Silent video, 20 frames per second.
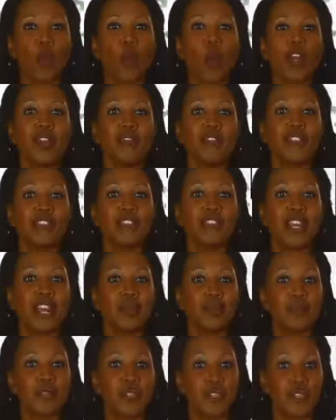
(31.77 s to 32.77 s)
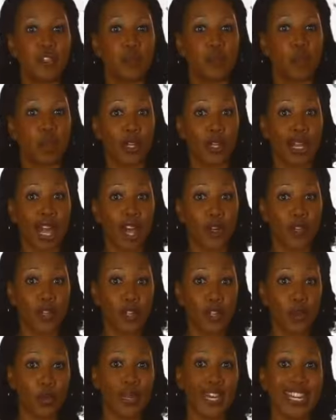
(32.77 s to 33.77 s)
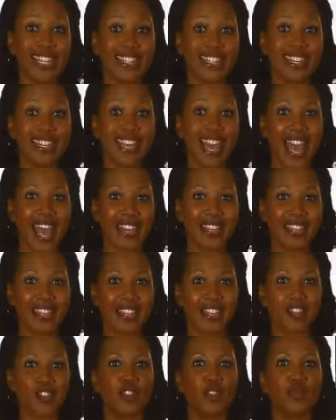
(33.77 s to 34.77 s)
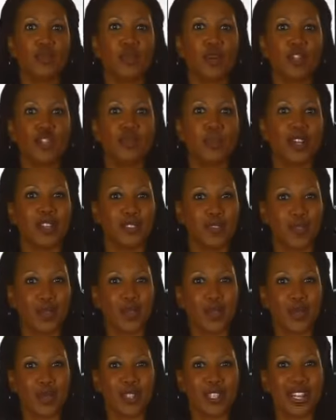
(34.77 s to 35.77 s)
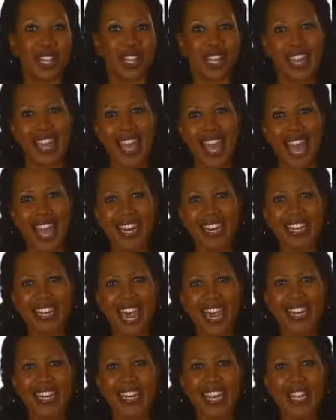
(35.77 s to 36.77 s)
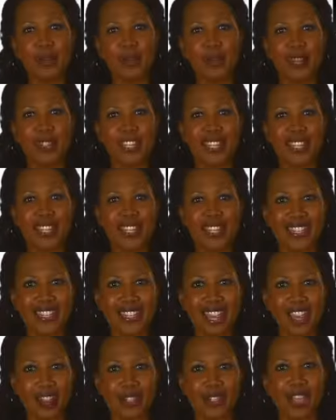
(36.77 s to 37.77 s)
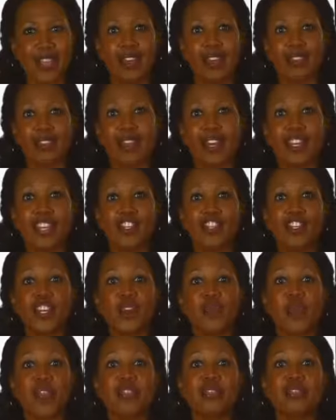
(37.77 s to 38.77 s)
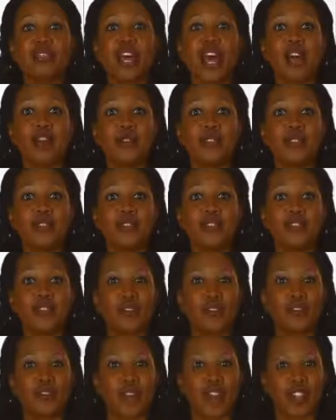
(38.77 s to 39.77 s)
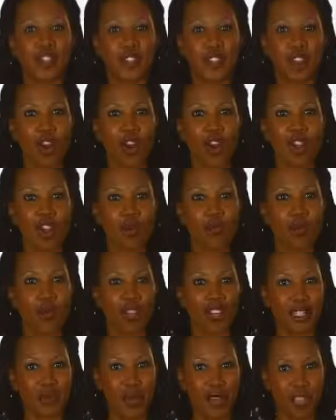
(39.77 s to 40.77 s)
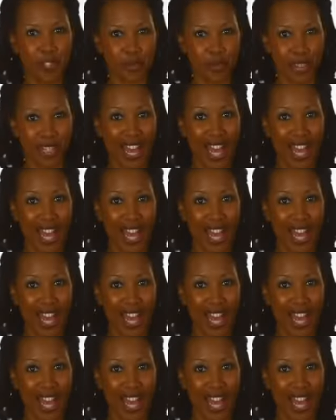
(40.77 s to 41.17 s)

What if the same system would allow you instant access to push button tools at a 98% discount that can generate thousands of fresh targeted prospects for